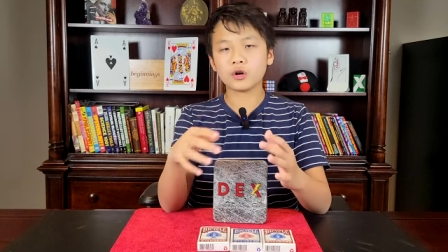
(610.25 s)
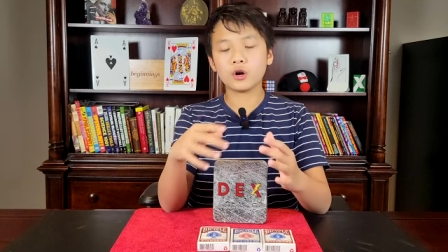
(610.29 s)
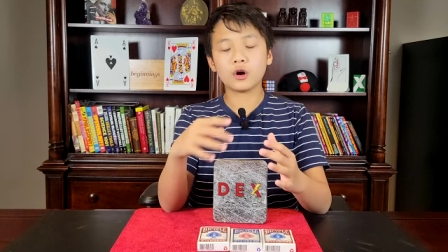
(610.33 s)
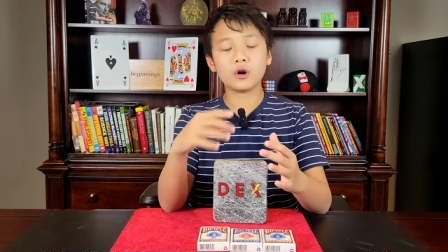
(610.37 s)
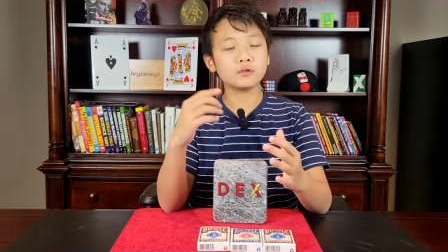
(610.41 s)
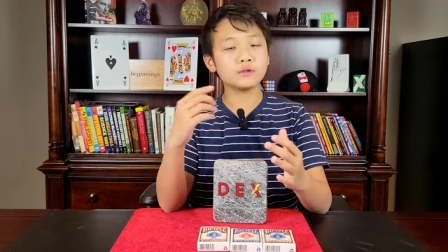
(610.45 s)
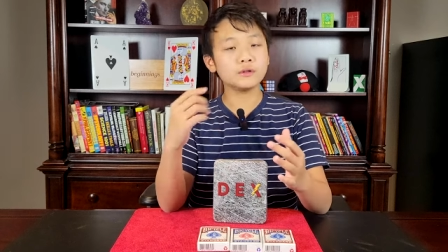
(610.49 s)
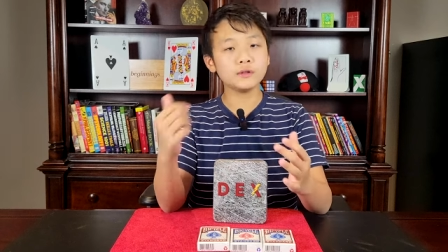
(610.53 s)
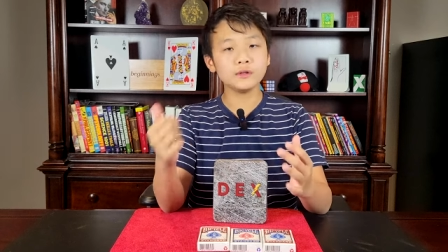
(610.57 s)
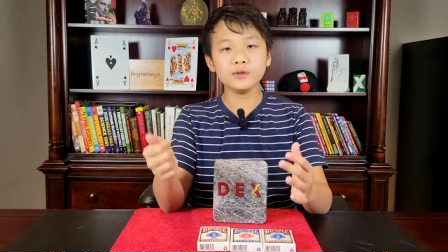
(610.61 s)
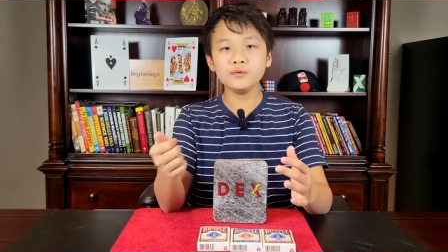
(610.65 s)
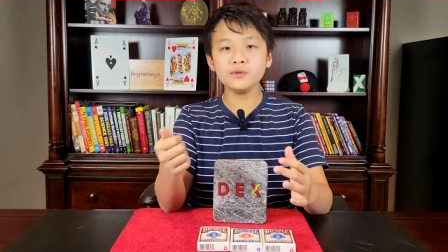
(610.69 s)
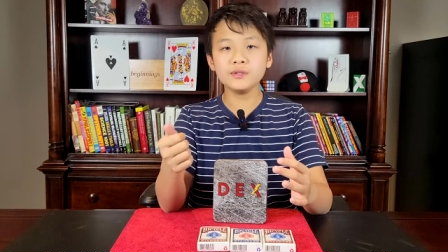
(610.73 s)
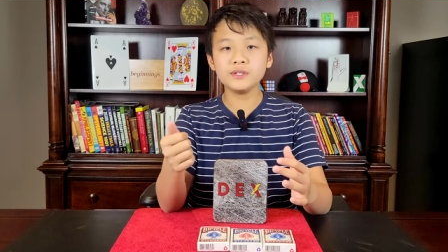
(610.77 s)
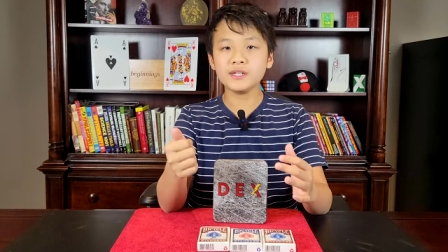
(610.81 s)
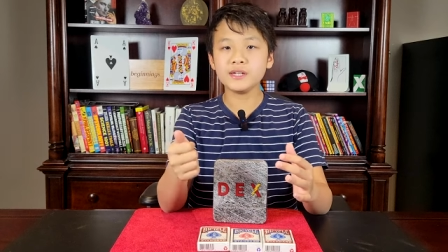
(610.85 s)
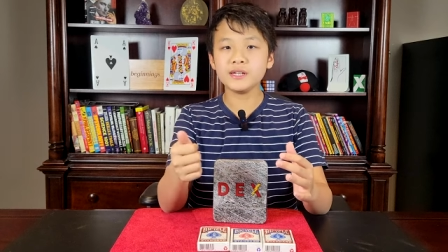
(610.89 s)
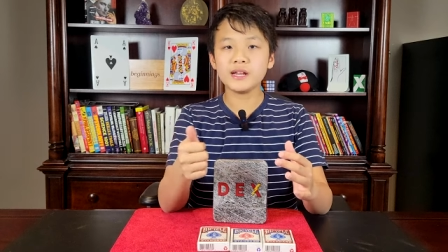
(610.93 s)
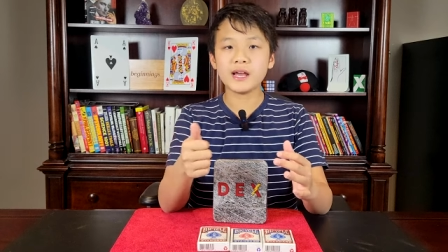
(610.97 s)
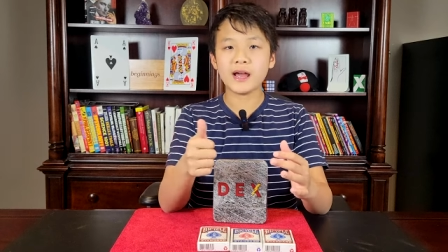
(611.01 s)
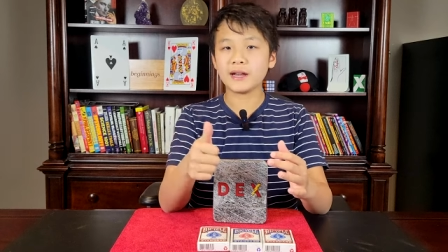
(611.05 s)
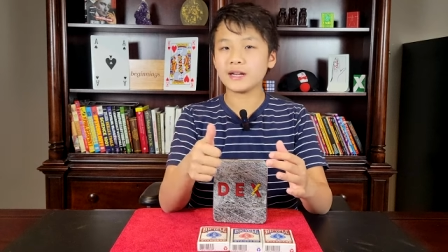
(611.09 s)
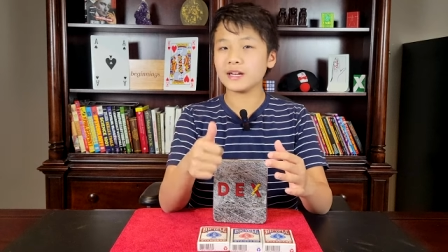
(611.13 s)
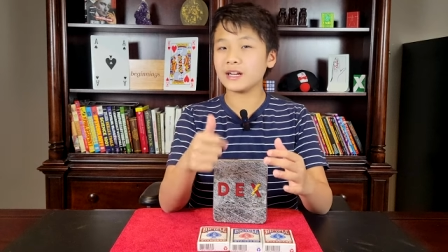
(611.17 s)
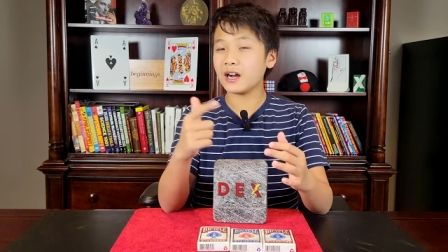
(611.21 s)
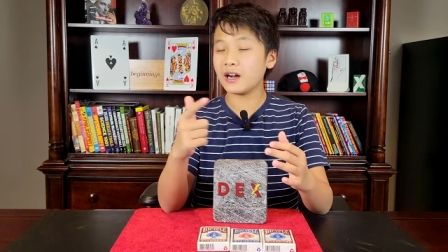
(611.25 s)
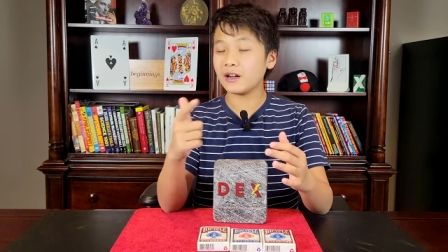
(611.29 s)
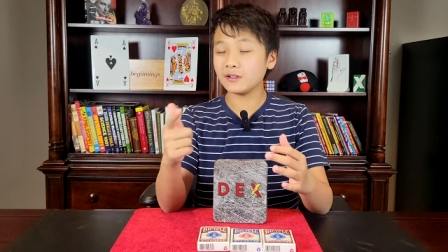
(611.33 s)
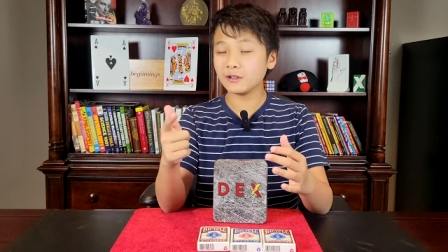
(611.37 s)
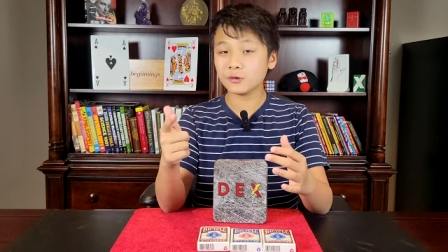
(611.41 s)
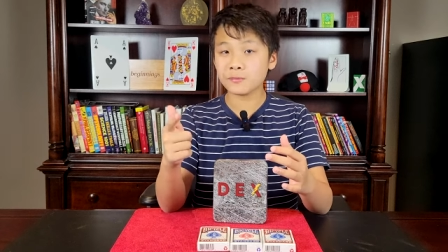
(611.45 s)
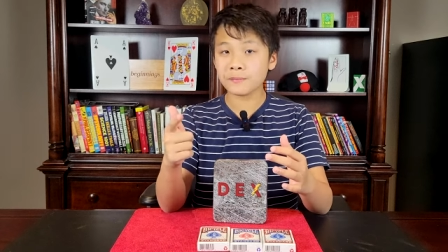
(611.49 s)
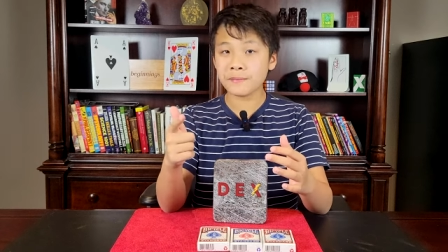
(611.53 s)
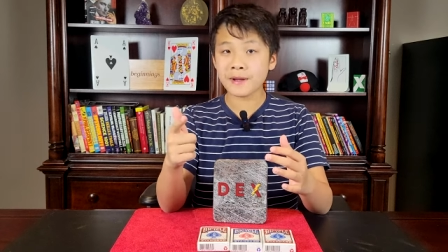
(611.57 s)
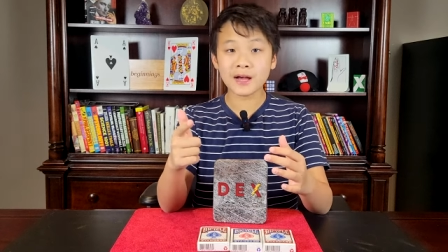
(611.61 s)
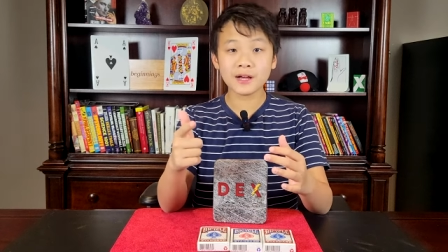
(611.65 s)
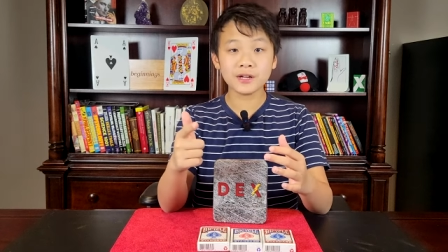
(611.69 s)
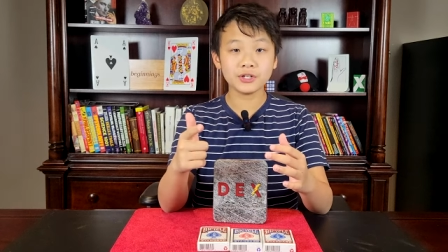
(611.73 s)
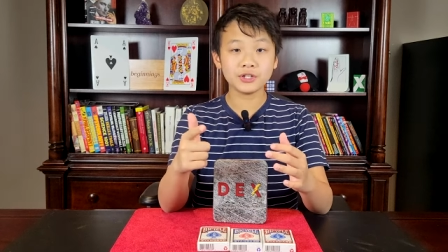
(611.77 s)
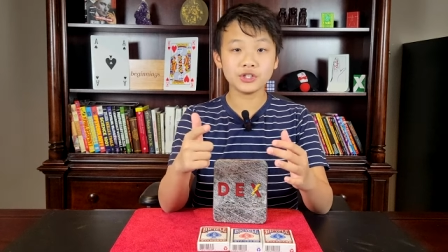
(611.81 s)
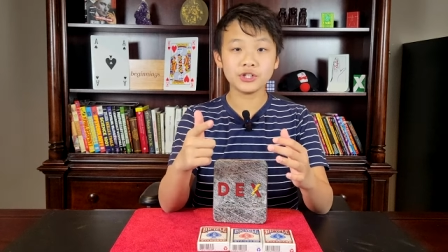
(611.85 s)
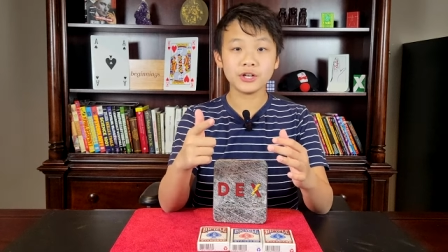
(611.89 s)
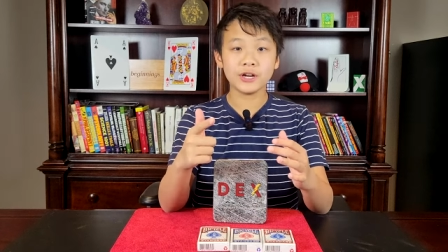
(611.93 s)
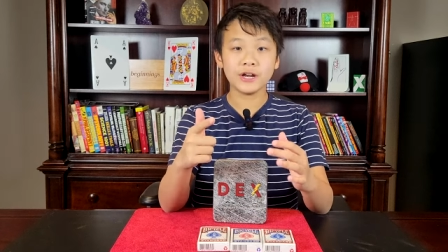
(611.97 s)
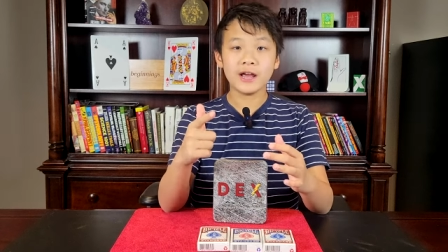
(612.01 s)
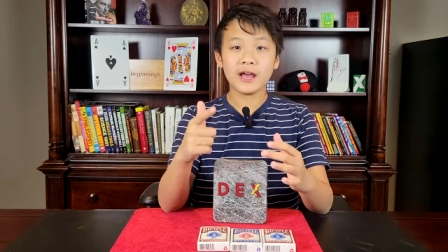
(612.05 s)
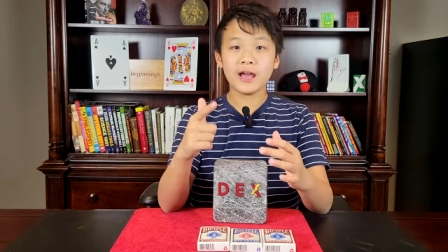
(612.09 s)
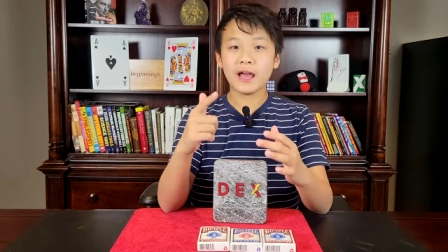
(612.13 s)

called Lucid and Color Match,